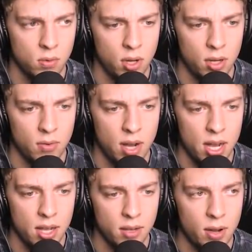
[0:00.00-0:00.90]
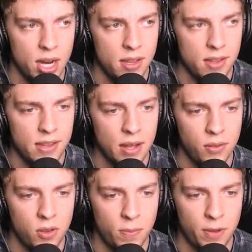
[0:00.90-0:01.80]
What? Why? Why does it
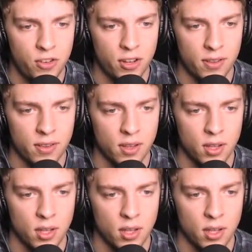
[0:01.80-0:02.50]
sound suspicious?